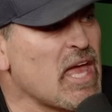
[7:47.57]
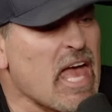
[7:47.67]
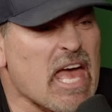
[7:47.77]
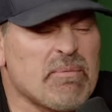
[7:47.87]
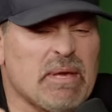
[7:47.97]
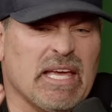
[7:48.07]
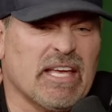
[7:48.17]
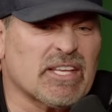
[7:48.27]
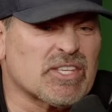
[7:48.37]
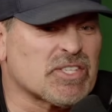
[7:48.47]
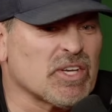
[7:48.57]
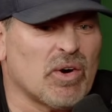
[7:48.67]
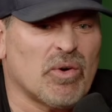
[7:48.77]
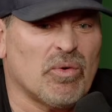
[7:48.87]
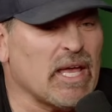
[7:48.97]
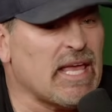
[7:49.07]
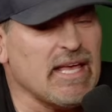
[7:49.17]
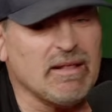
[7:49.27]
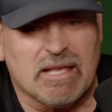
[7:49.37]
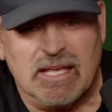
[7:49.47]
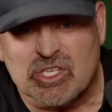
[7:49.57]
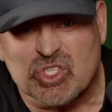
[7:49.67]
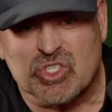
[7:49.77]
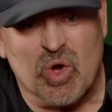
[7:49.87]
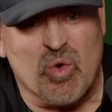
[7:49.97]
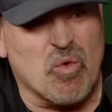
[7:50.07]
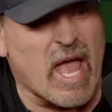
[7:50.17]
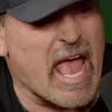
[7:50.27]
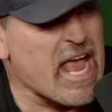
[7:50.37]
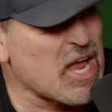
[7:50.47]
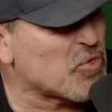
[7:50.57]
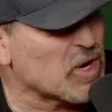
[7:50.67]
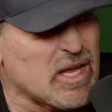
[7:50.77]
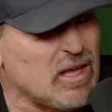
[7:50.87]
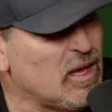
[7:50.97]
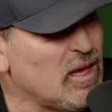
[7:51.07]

And he gets so angry.